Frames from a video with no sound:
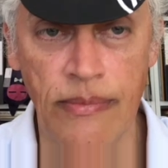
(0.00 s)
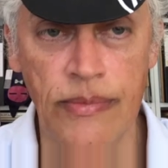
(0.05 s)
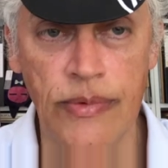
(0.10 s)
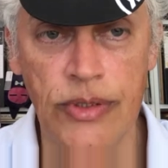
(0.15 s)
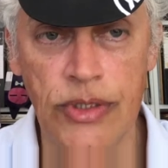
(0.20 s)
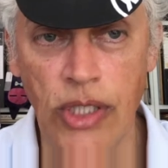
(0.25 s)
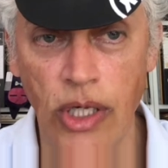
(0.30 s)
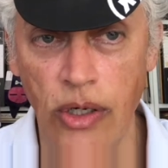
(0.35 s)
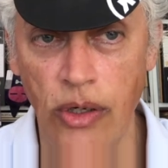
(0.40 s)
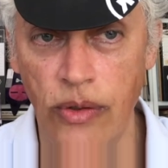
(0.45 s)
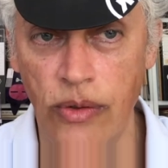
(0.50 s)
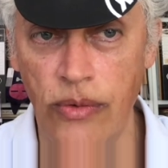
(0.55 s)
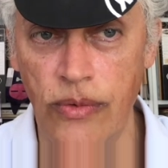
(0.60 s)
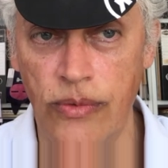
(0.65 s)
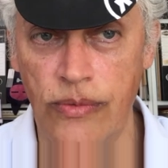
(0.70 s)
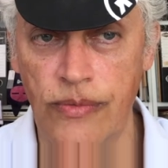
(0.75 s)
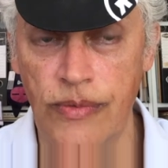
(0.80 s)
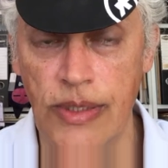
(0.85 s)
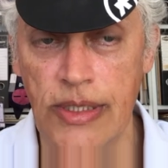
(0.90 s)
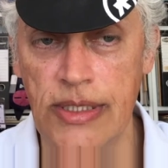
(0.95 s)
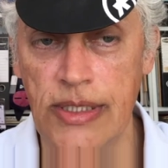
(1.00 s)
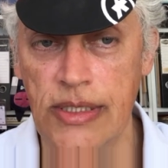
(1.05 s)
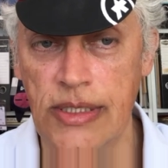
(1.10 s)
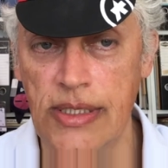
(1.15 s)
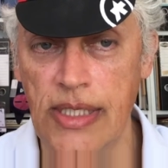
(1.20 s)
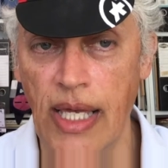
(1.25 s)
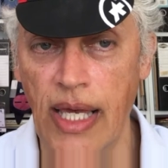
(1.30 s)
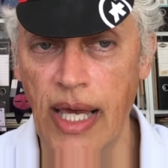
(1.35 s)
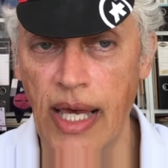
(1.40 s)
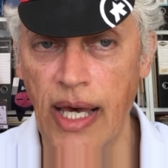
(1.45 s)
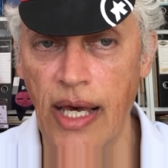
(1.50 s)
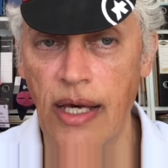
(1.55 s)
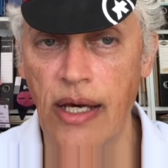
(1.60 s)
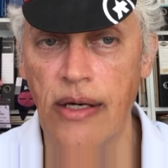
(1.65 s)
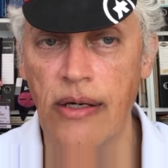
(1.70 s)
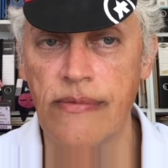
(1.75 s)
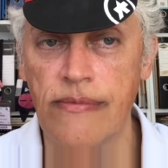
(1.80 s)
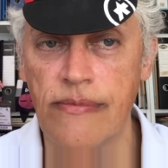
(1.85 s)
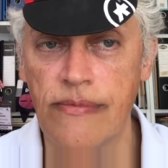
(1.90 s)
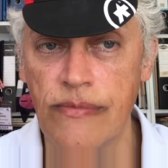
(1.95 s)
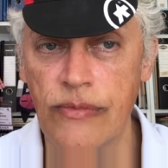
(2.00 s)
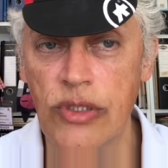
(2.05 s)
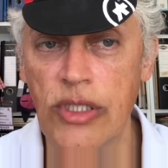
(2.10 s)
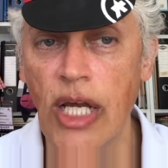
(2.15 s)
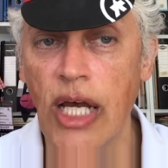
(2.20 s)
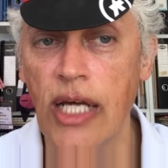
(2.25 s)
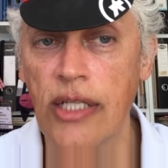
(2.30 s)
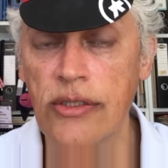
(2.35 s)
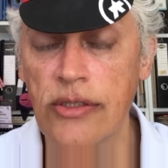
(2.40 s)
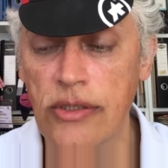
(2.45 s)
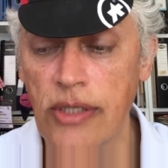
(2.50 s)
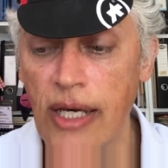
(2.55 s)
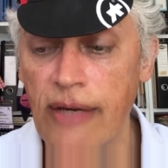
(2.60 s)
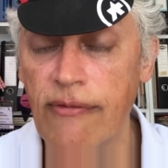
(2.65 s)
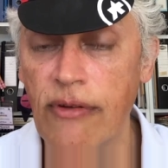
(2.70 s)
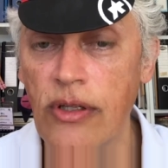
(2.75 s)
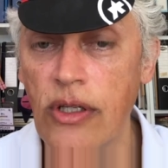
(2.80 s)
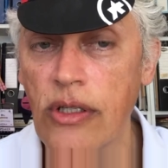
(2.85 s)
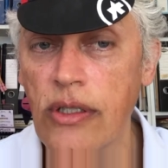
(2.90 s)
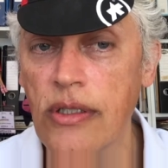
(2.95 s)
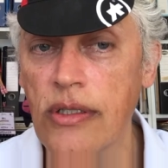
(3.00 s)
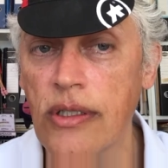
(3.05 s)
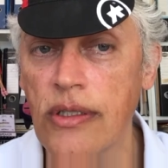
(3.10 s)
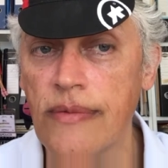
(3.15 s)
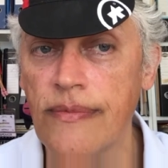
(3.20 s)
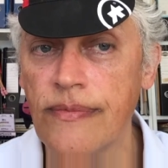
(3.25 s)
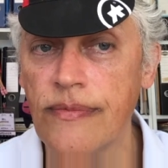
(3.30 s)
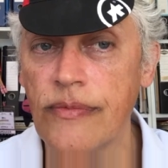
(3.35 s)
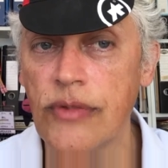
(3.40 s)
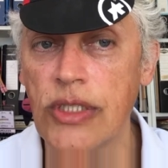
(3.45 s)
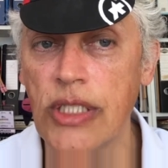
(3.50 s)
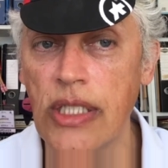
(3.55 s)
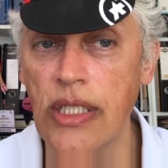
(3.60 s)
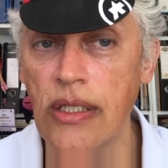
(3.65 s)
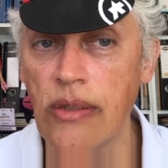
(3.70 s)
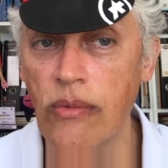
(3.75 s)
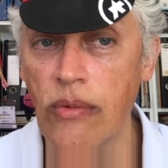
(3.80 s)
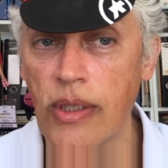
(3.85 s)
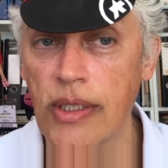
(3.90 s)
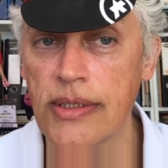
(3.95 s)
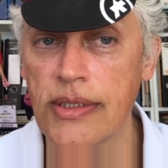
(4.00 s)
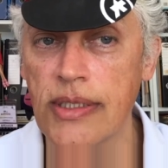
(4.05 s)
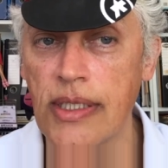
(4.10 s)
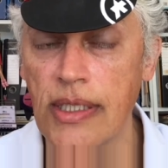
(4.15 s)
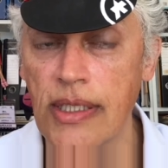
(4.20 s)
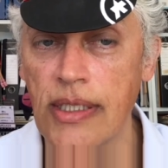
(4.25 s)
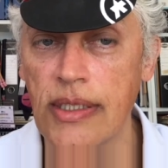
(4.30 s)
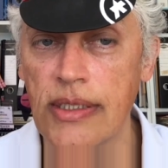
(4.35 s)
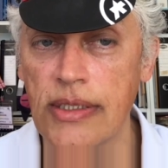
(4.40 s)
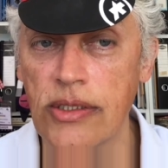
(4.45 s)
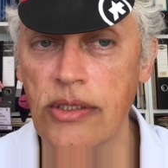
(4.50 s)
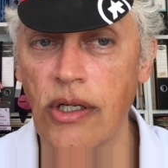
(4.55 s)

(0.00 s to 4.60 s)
So this is our chance to have a look, see what he's